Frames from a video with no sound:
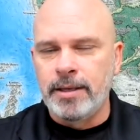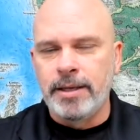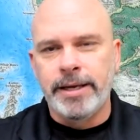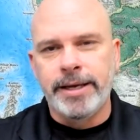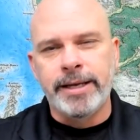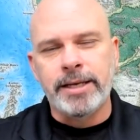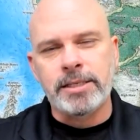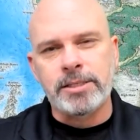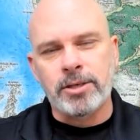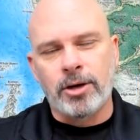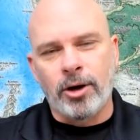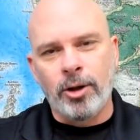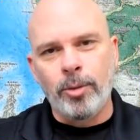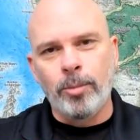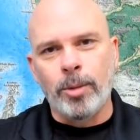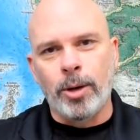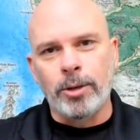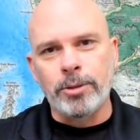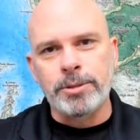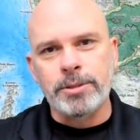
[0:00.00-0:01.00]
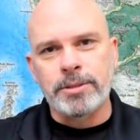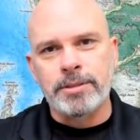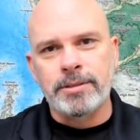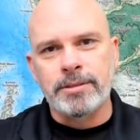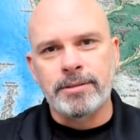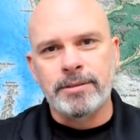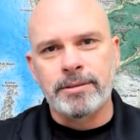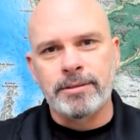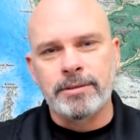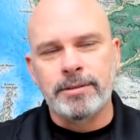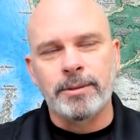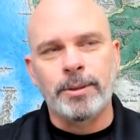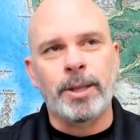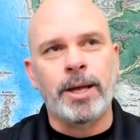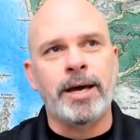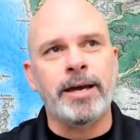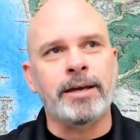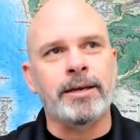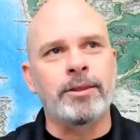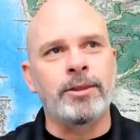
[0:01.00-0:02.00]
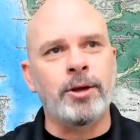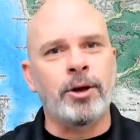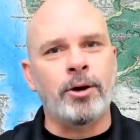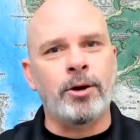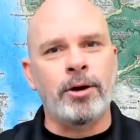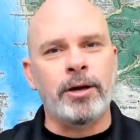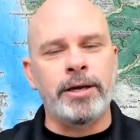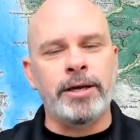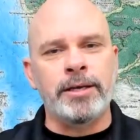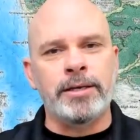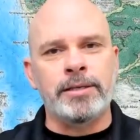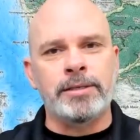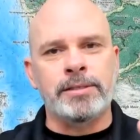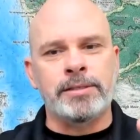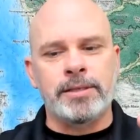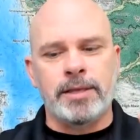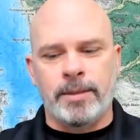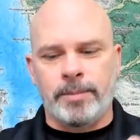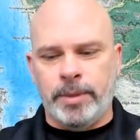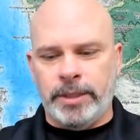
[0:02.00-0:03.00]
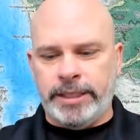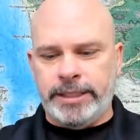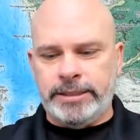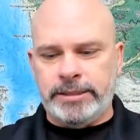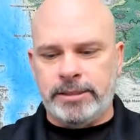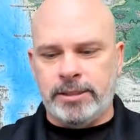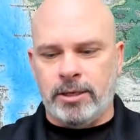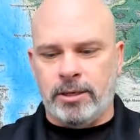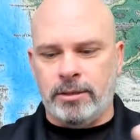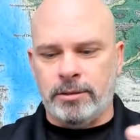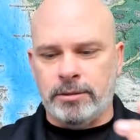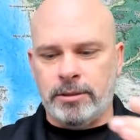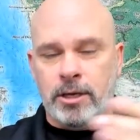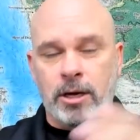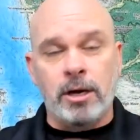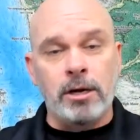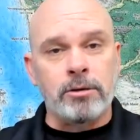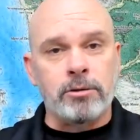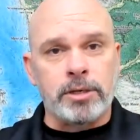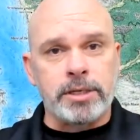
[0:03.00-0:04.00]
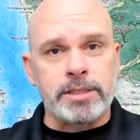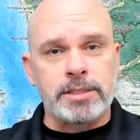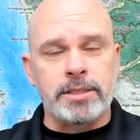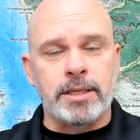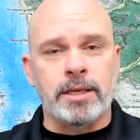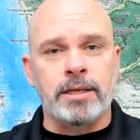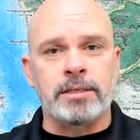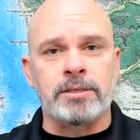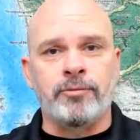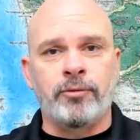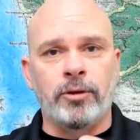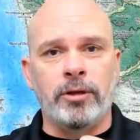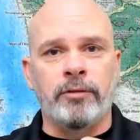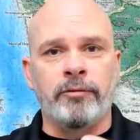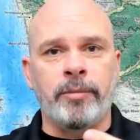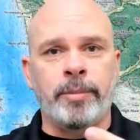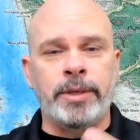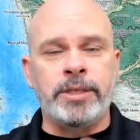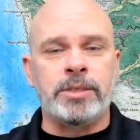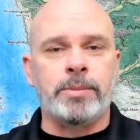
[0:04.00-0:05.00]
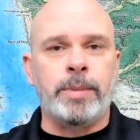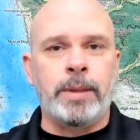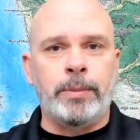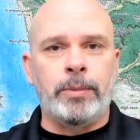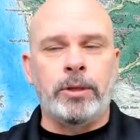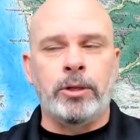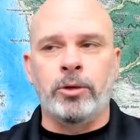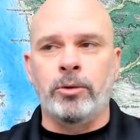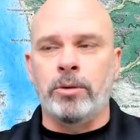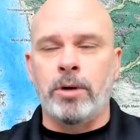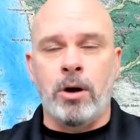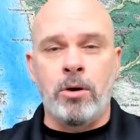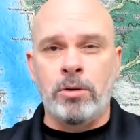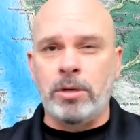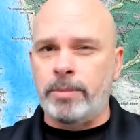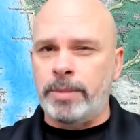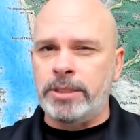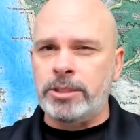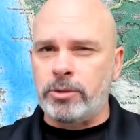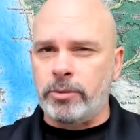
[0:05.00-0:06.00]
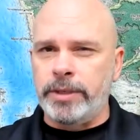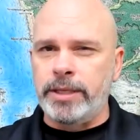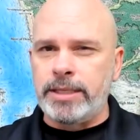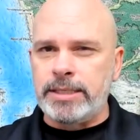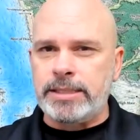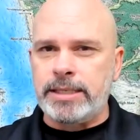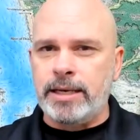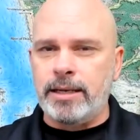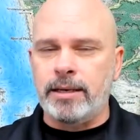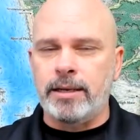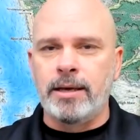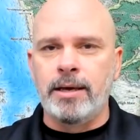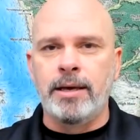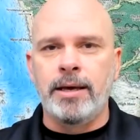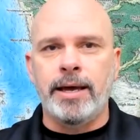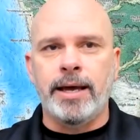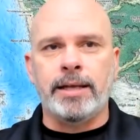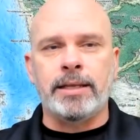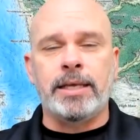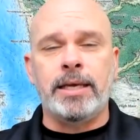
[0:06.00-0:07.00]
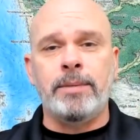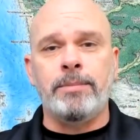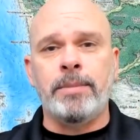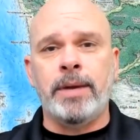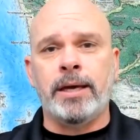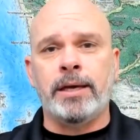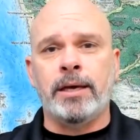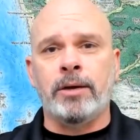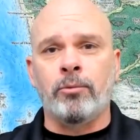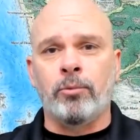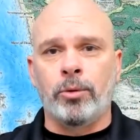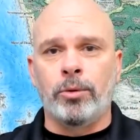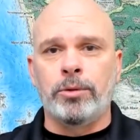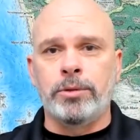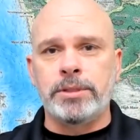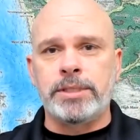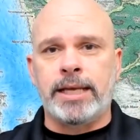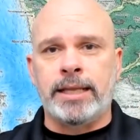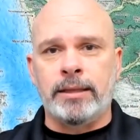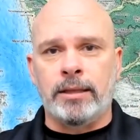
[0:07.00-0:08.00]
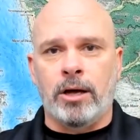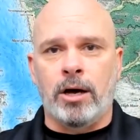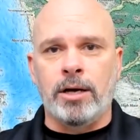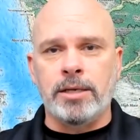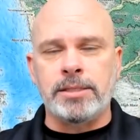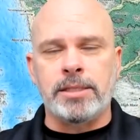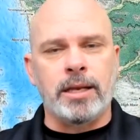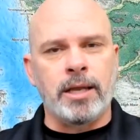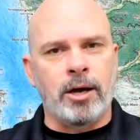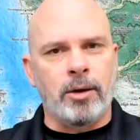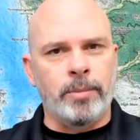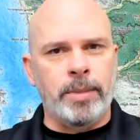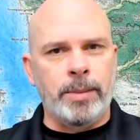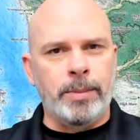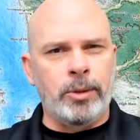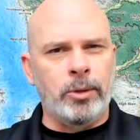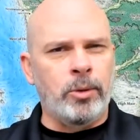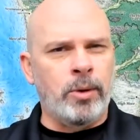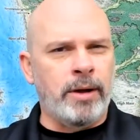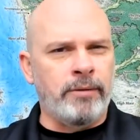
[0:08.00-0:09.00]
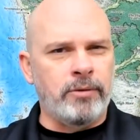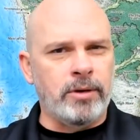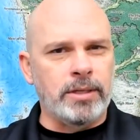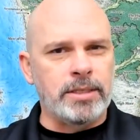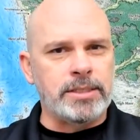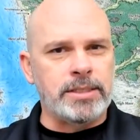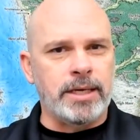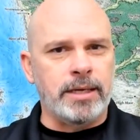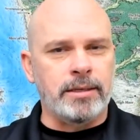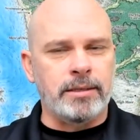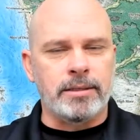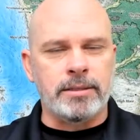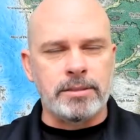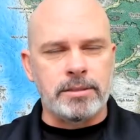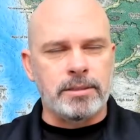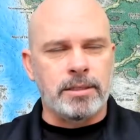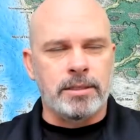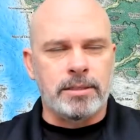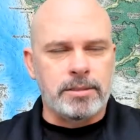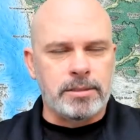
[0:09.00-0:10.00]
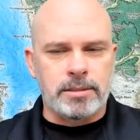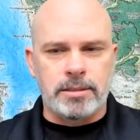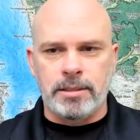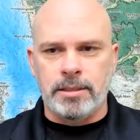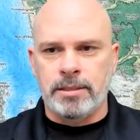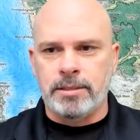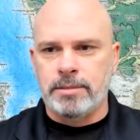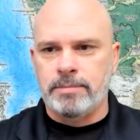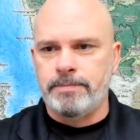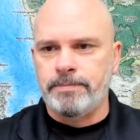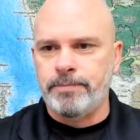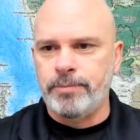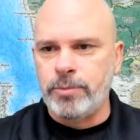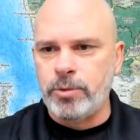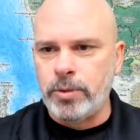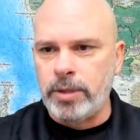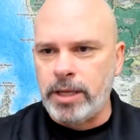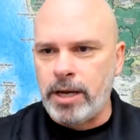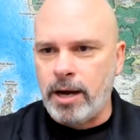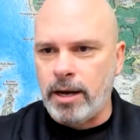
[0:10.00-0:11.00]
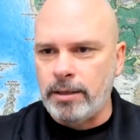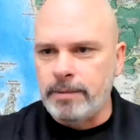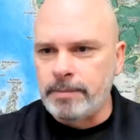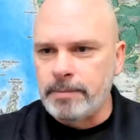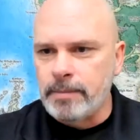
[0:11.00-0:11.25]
it is almost like there is a place called Congress that is full of a bunch of people who own a bunch of real estate and keep making rules and laws that help people who have real estate. It's it's it's really odd.